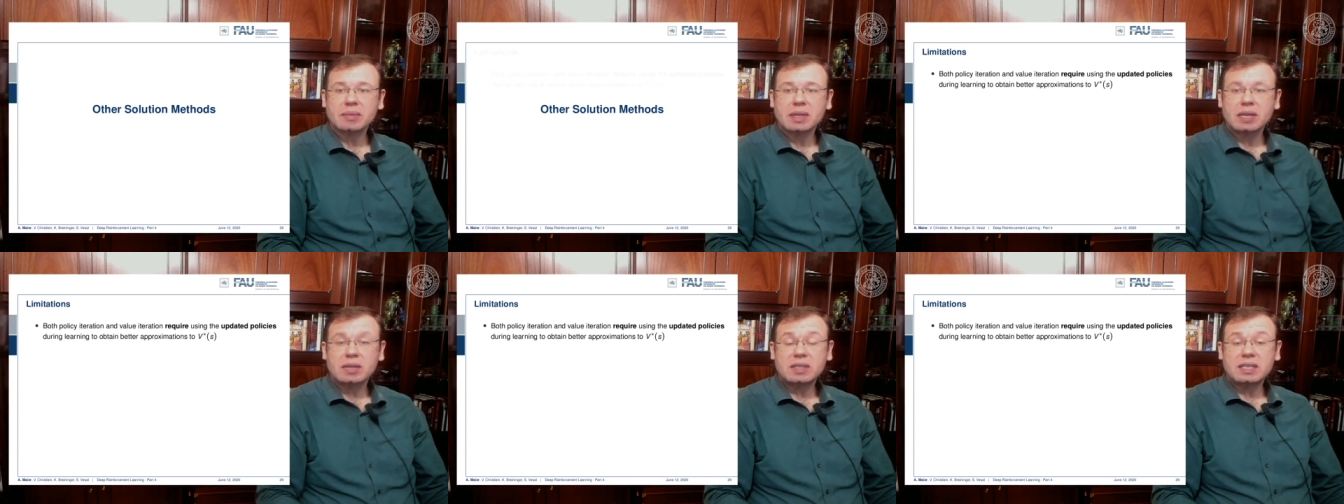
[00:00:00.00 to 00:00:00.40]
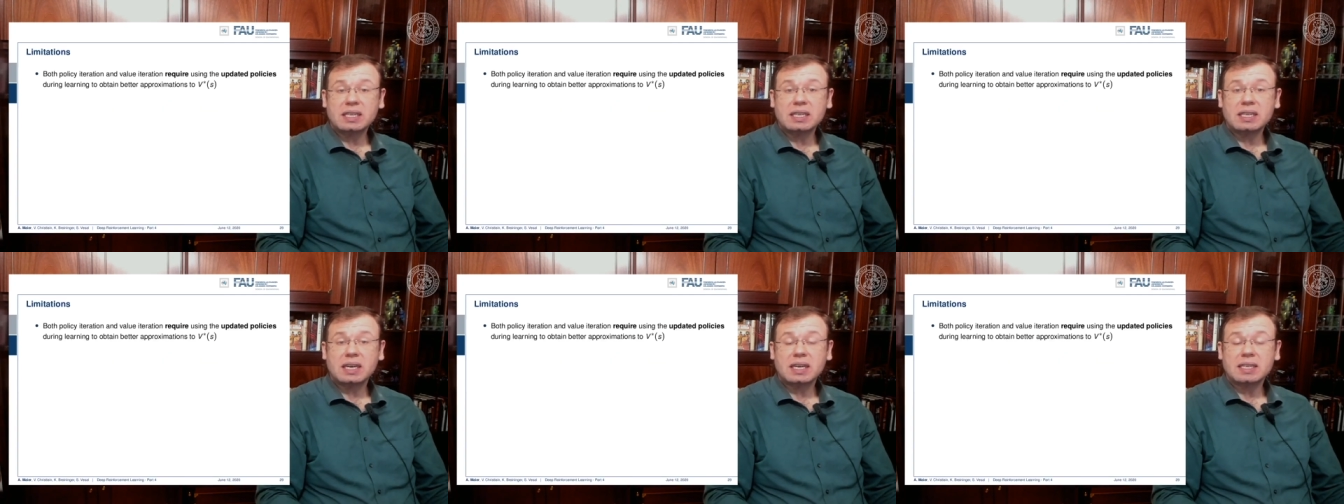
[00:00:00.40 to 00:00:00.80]
You
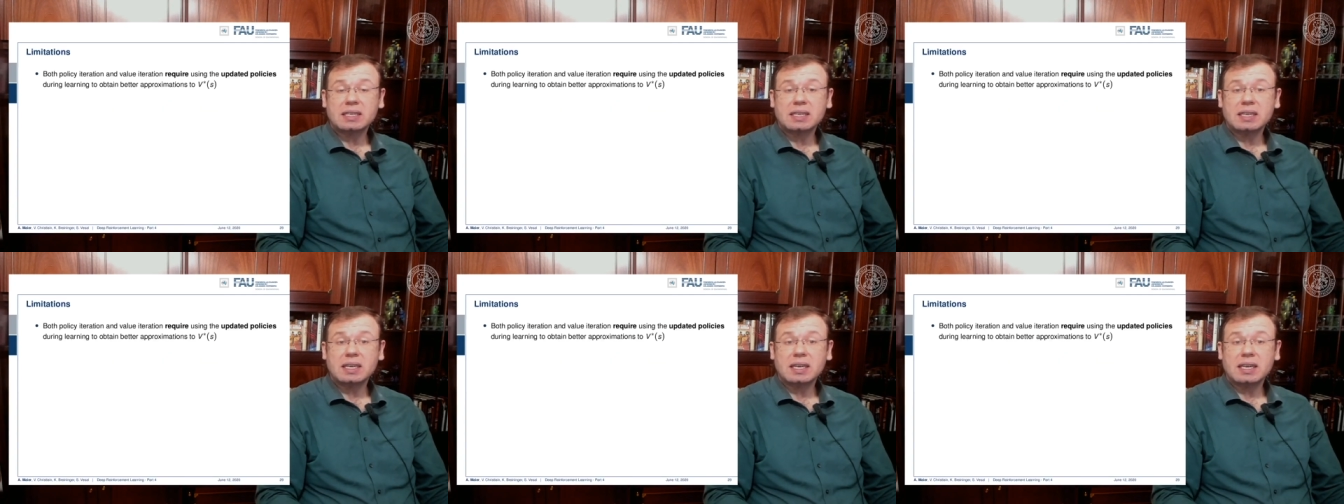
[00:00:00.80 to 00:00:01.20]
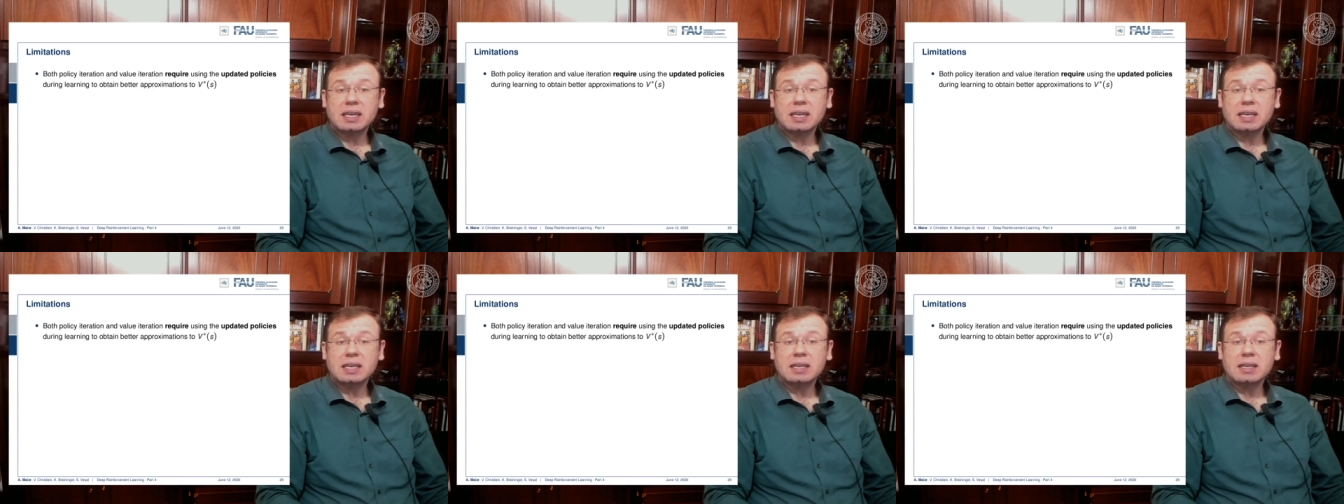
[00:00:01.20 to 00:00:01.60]
see that
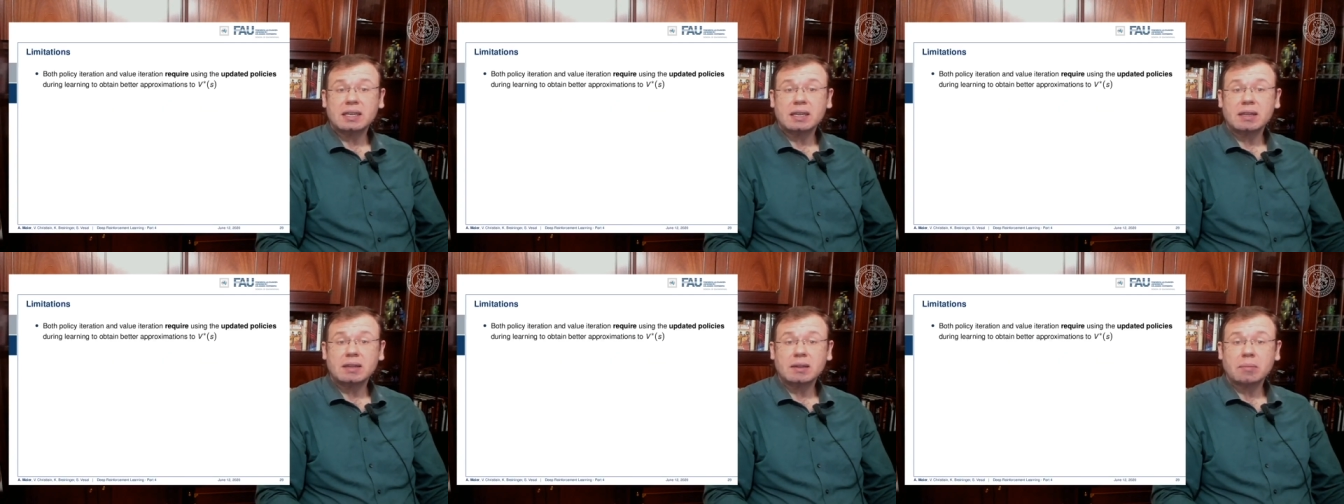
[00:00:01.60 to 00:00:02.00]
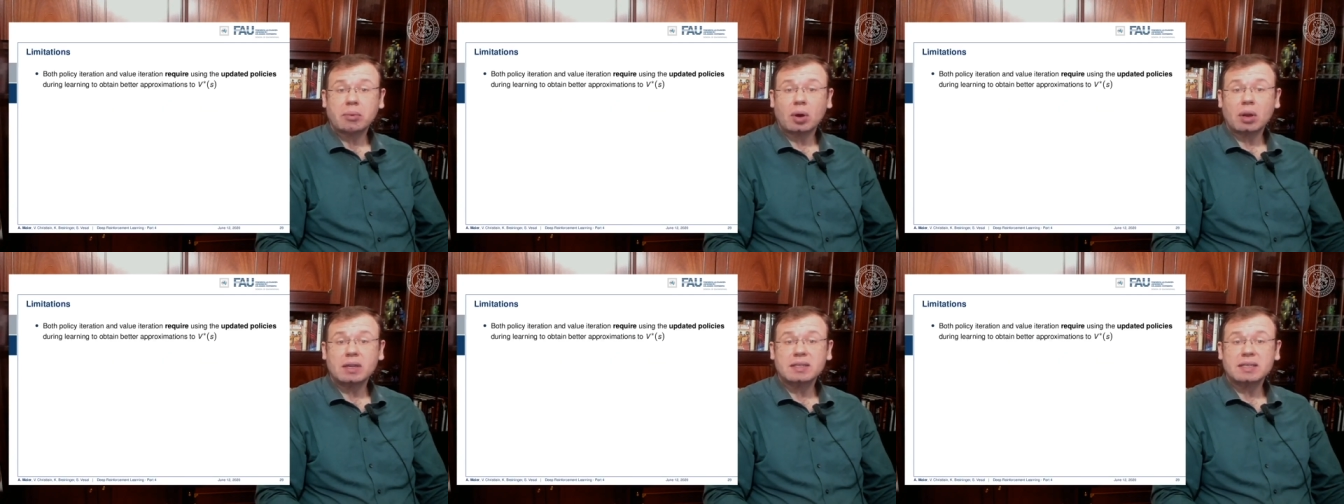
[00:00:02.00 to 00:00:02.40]
in the
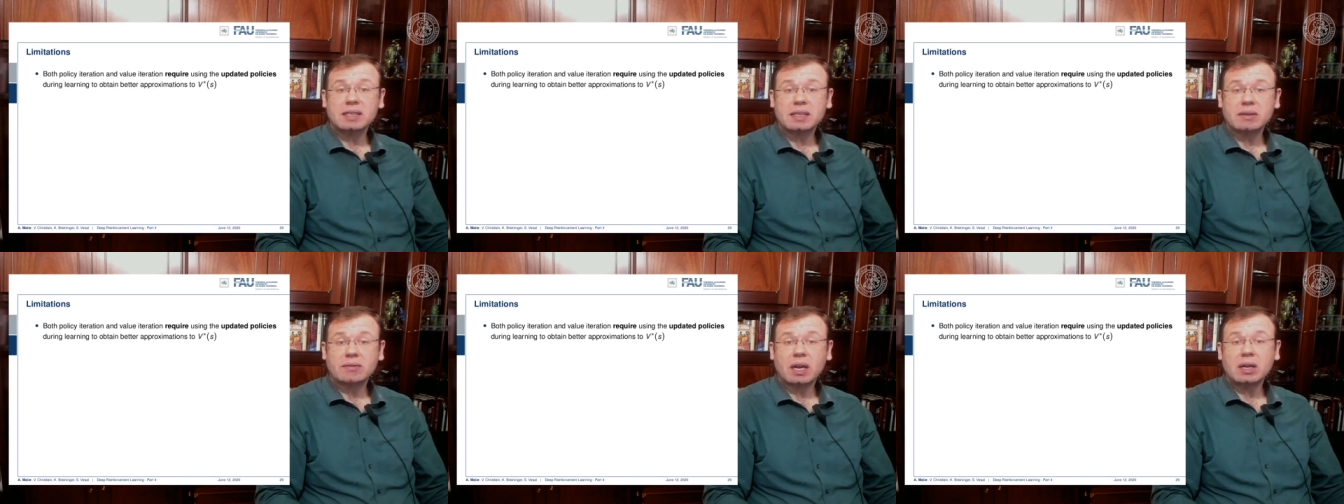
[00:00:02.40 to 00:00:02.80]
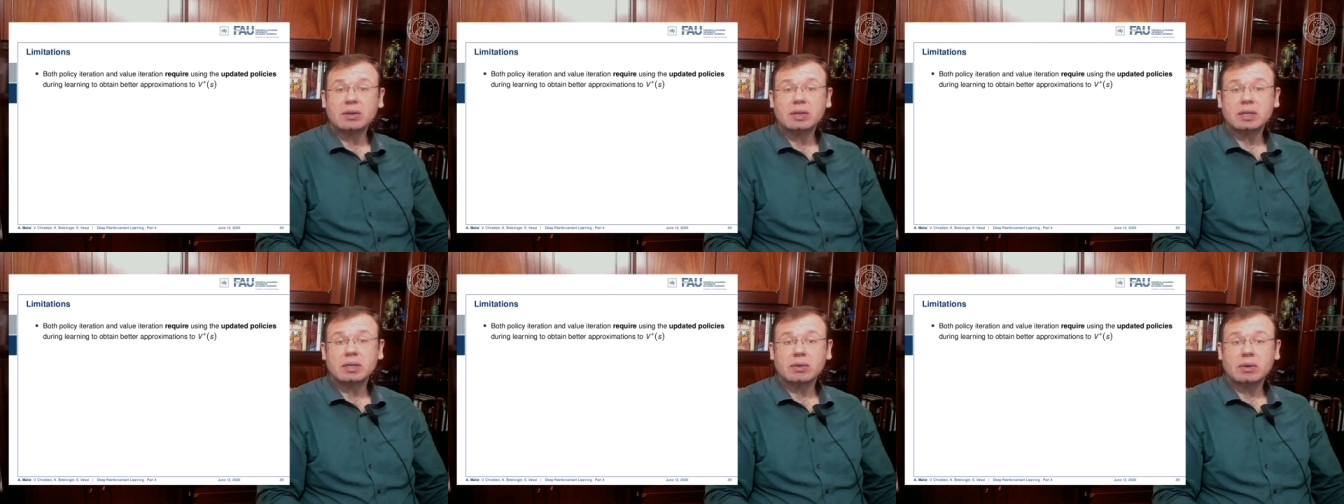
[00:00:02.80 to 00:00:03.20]
policy and value
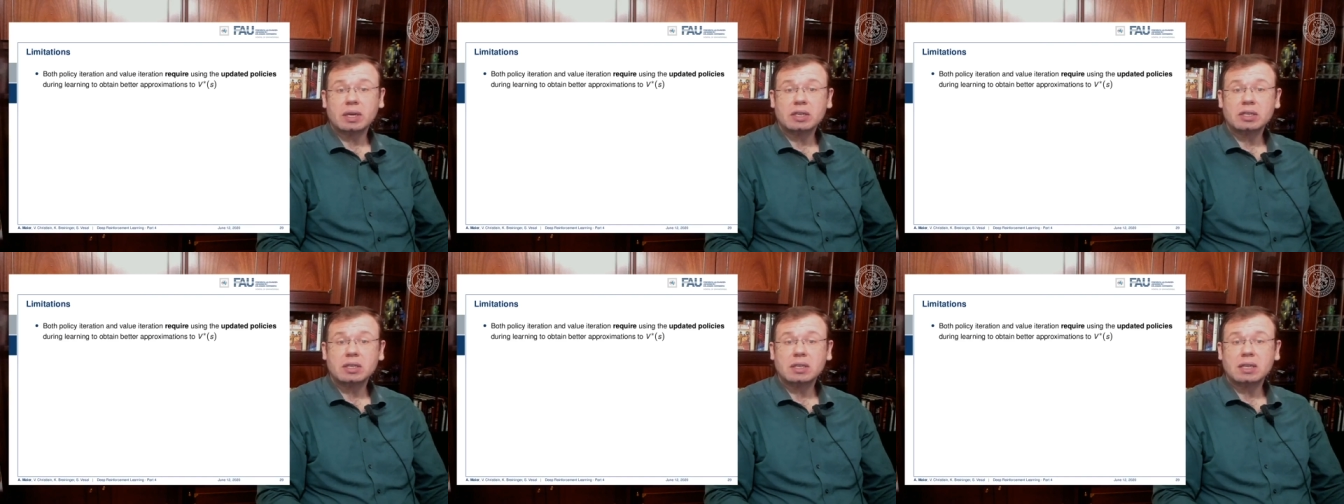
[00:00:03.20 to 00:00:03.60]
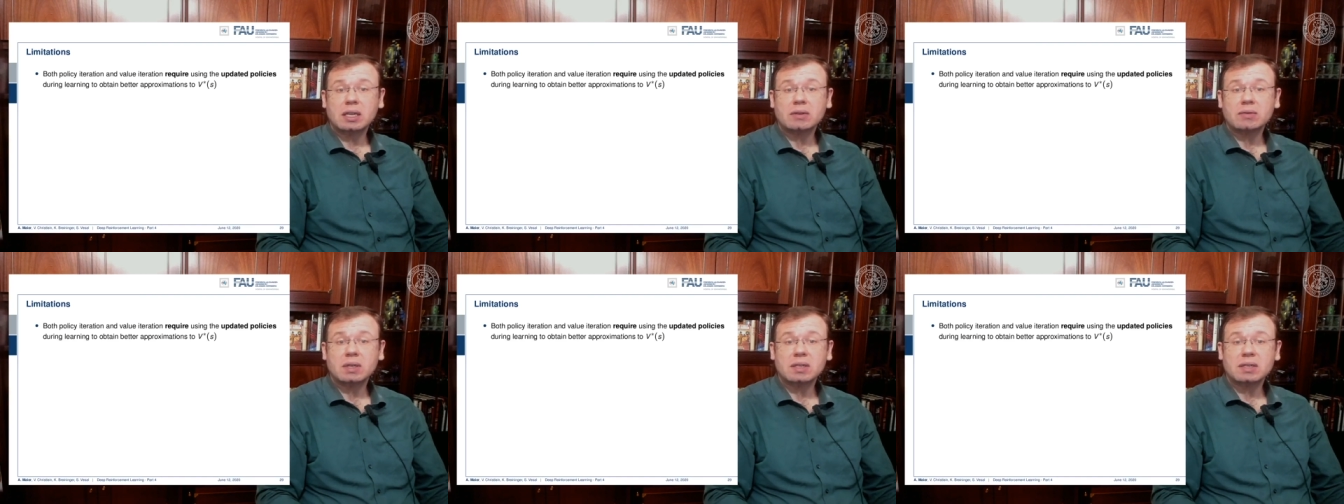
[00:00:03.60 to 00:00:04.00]
iteration
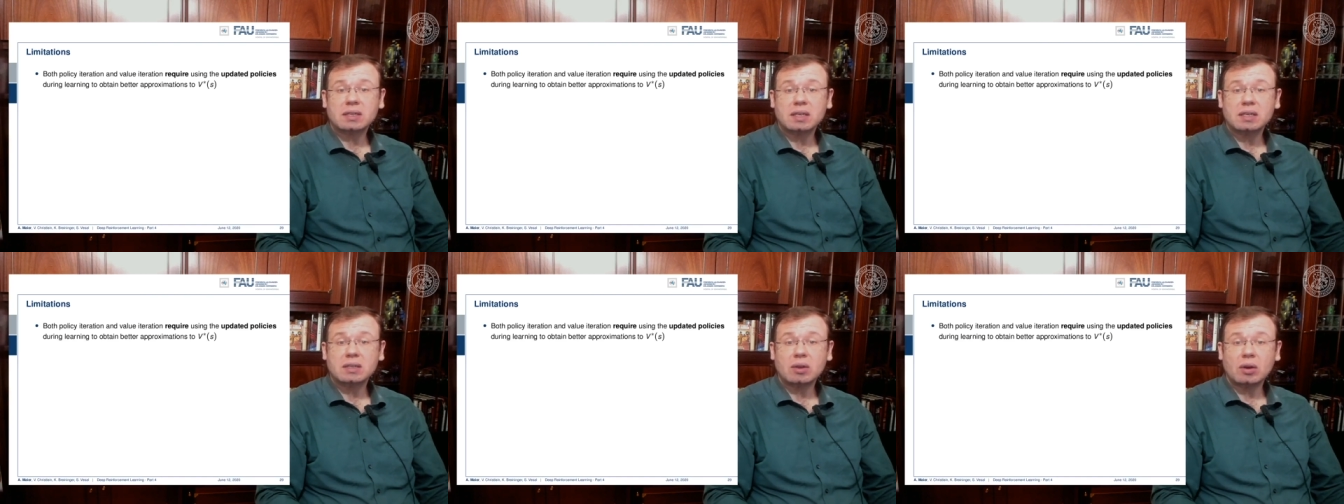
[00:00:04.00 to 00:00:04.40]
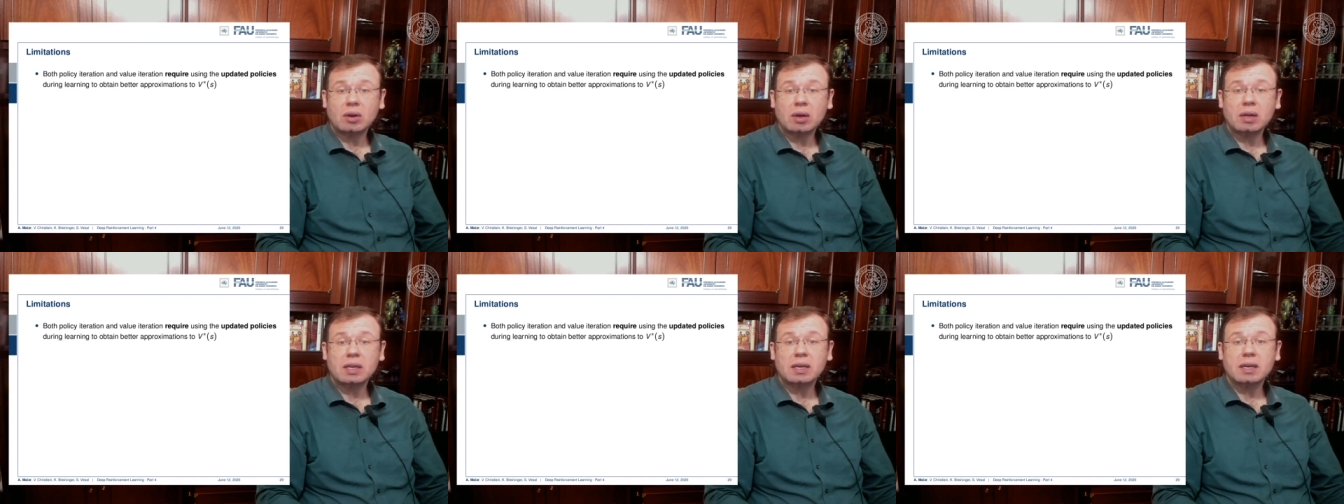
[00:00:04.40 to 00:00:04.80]
that we discussed
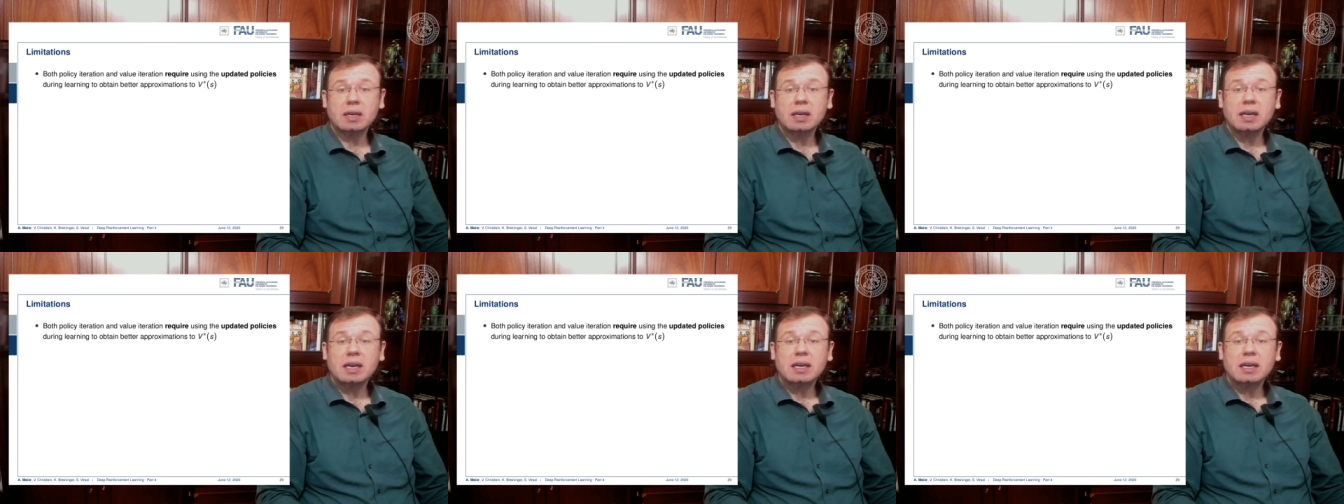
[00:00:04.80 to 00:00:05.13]
earlier,